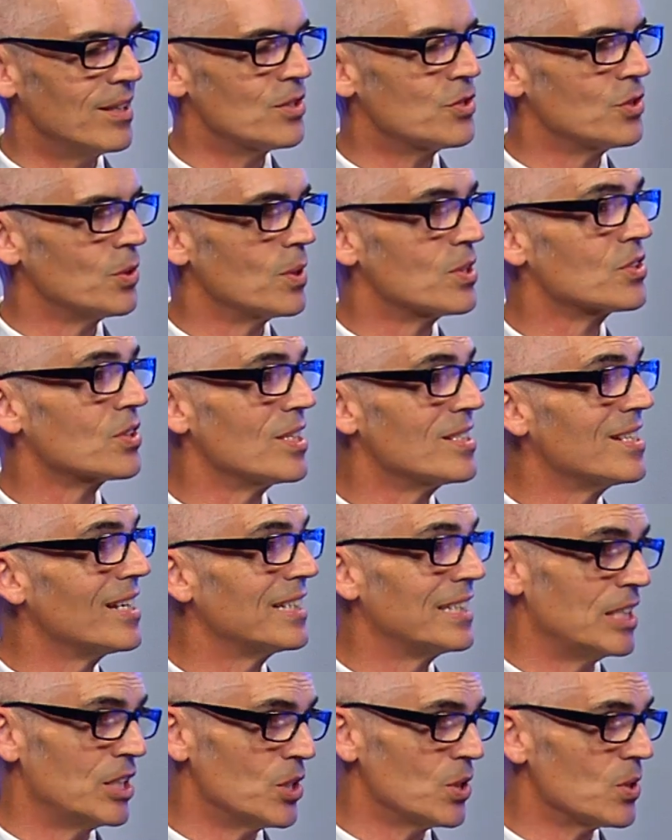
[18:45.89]
issue, and it's going to
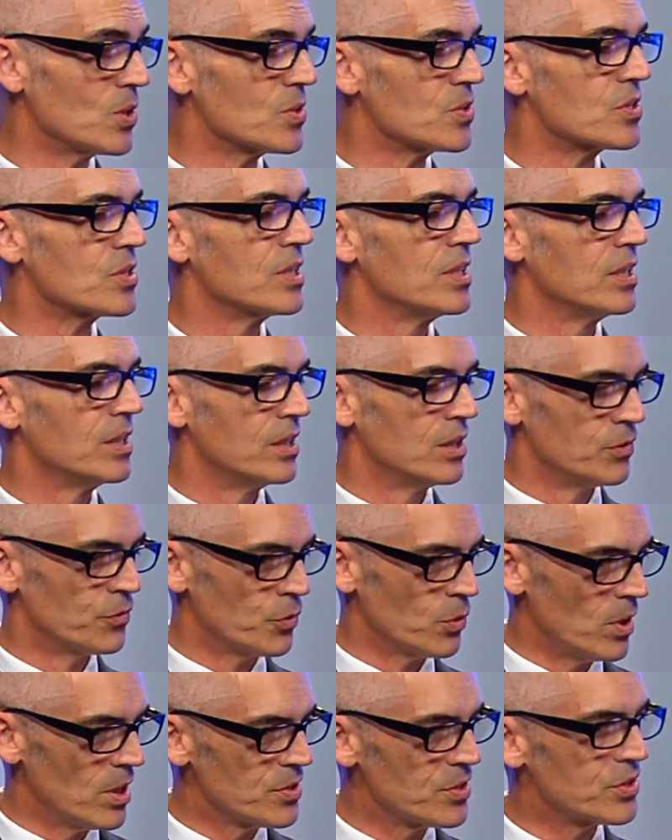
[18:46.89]
take years
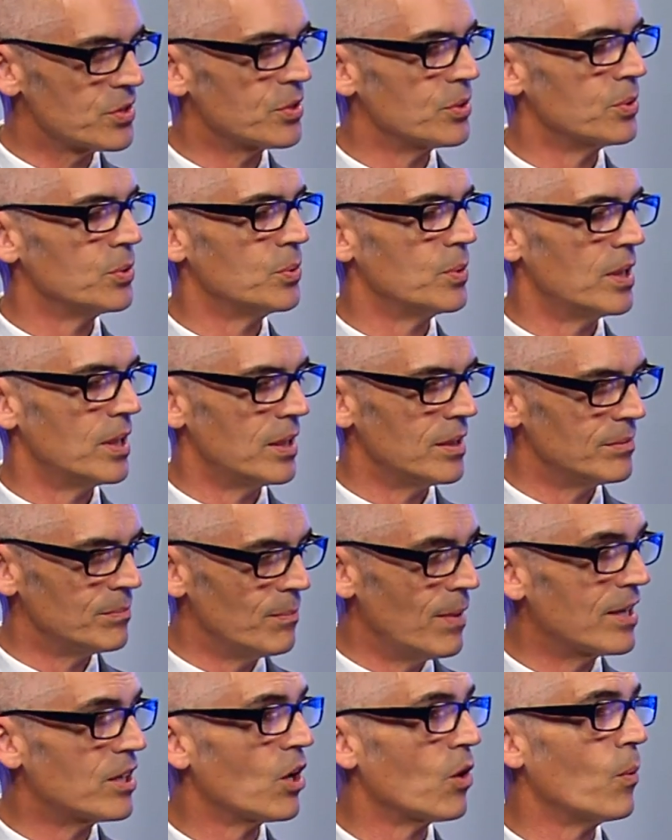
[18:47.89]
for us to
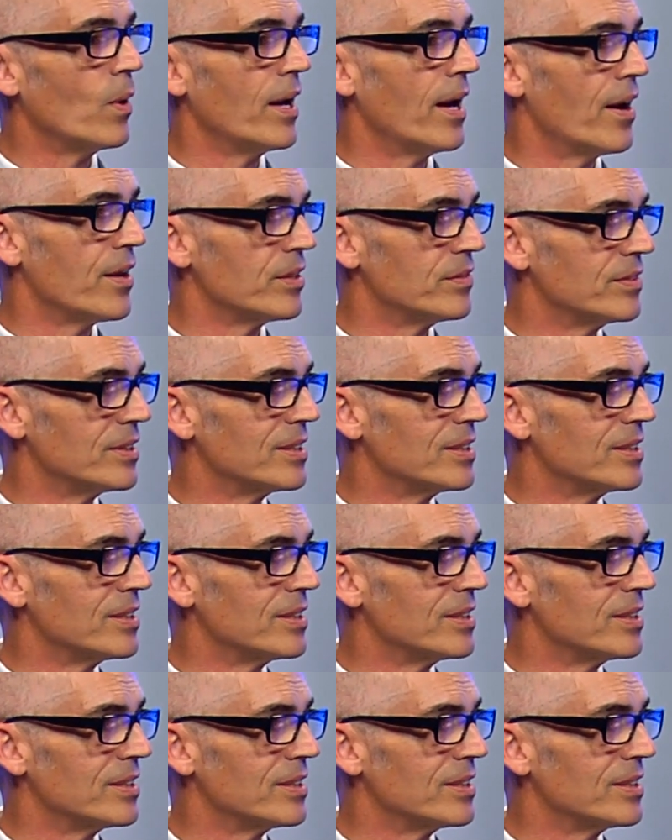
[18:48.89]
make our way out of